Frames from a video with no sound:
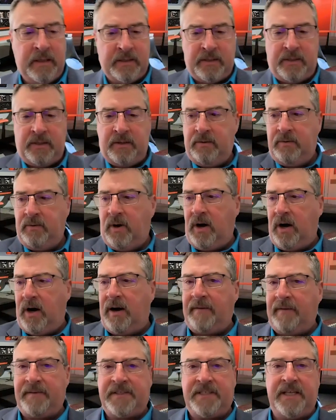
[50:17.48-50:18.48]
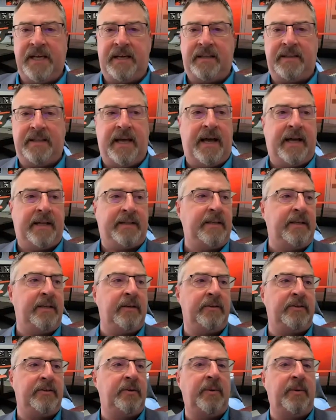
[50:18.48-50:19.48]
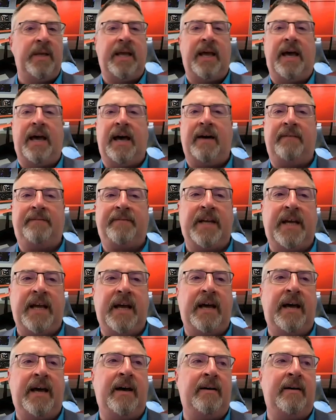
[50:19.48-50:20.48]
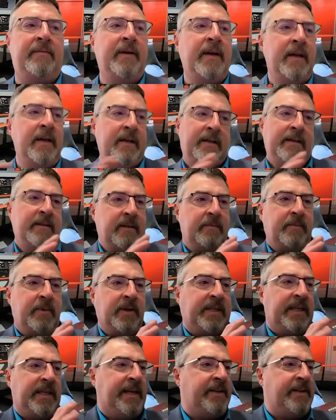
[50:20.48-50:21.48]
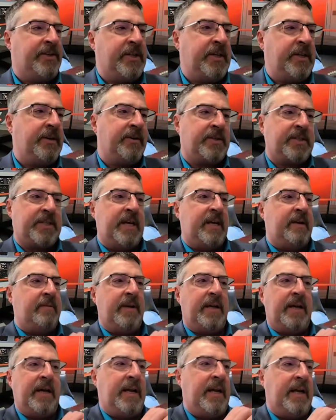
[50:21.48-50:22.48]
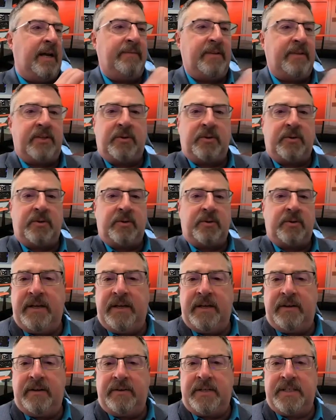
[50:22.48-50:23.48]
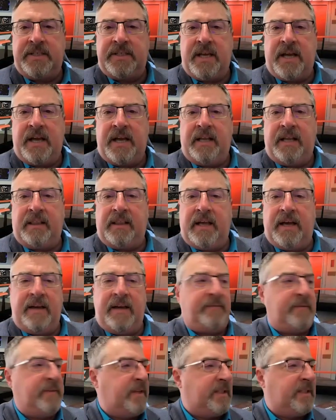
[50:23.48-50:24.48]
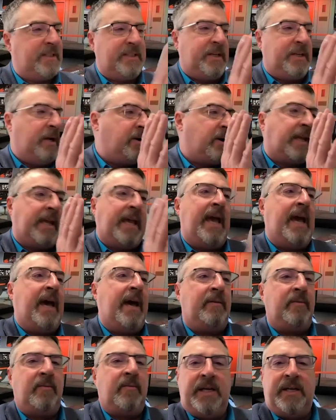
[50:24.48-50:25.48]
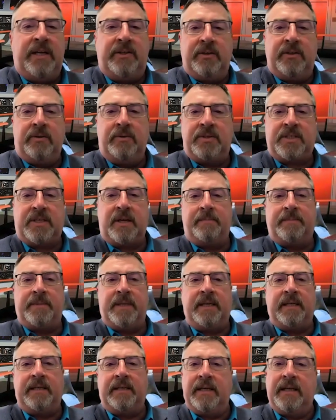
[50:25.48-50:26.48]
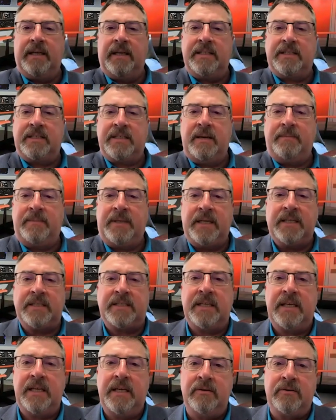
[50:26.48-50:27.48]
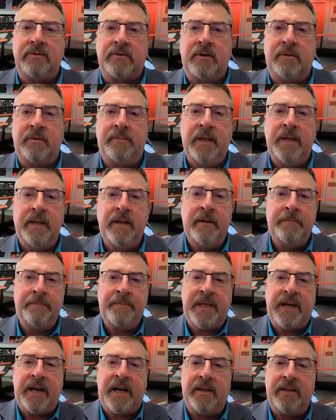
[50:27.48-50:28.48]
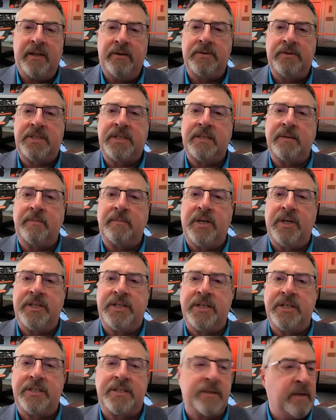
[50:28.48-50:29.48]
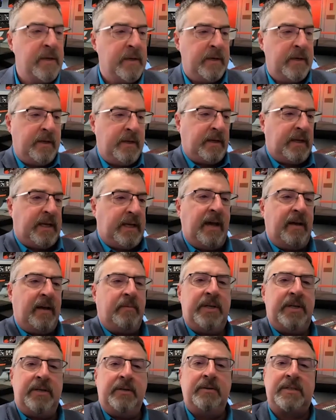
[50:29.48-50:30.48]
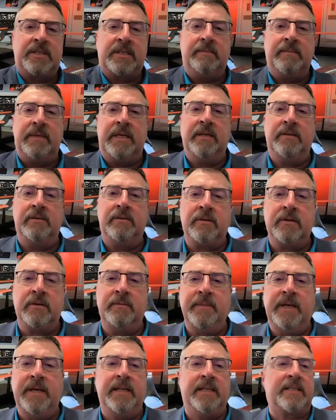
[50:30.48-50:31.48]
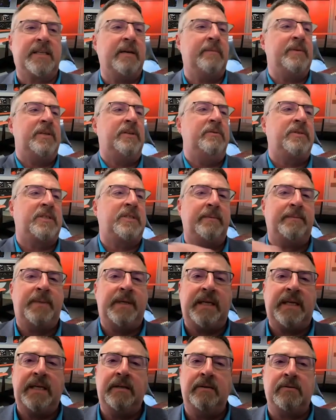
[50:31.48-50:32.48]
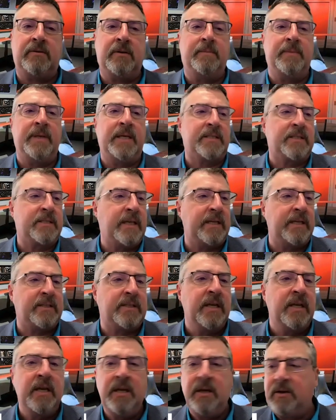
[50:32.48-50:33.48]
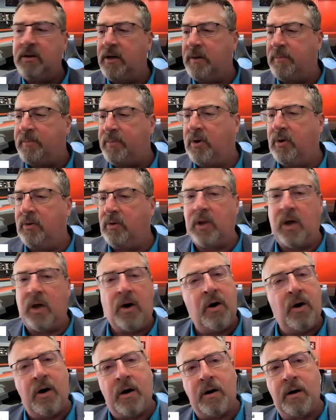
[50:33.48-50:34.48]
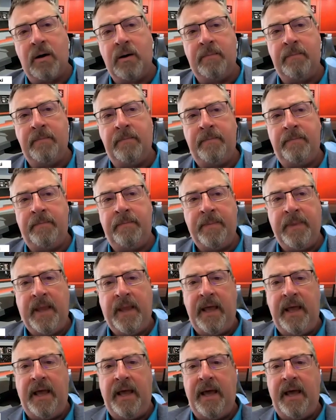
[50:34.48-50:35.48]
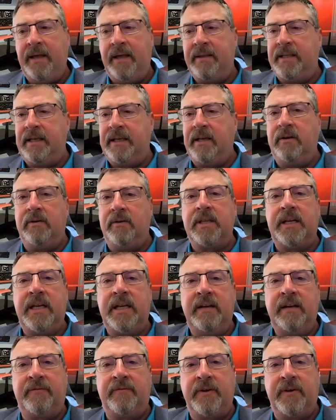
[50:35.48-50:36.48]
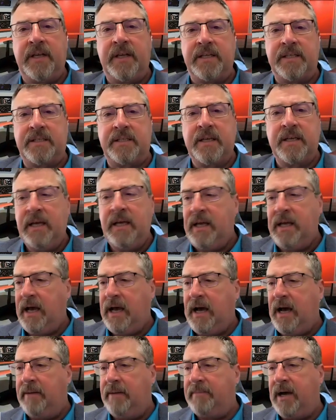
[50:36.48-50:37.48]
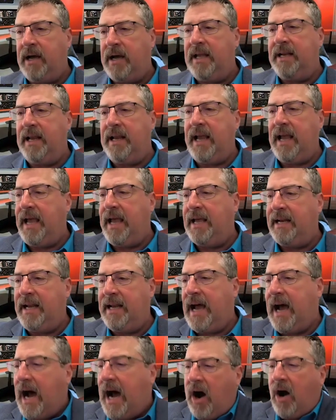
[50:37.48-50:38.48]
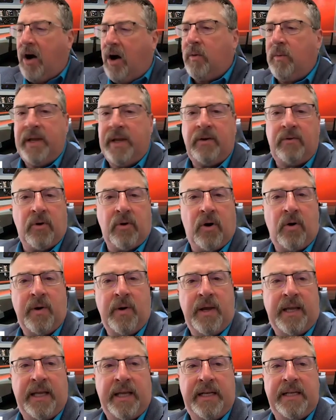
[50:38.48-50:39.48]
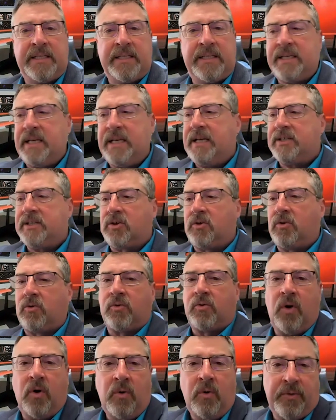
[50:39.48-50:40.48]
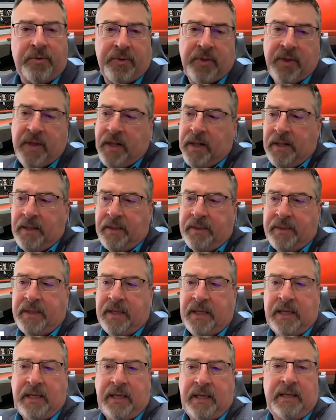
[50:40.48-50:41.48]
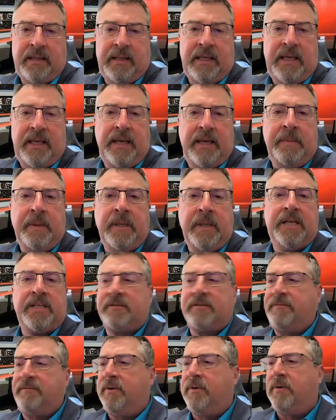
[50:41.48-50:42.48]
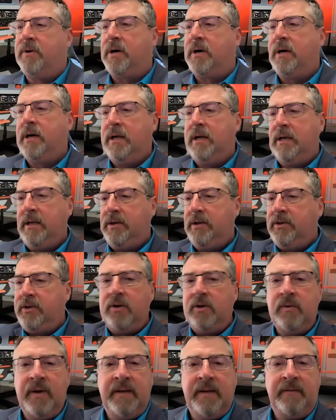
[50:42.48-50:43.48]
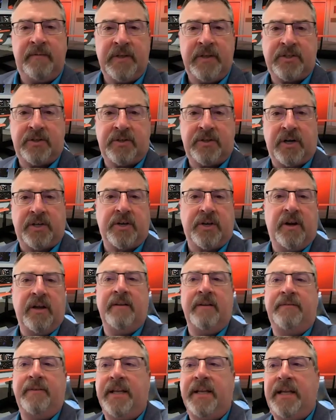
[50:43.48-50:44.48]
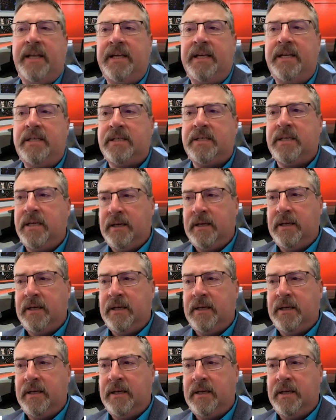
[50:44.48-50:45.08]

to offset that? You know, do we have to have what the engineers say, we got to have the twenty-five year design life? Can we do something? And the same thing, it's the interim that I used in the bridges. Can we do some interim maintenance? Can we do something interim that's that's going to prolong, and you know, the need for this? Um, and and are we growing? And is is growth the the impetus for new infrastructure? And if it is,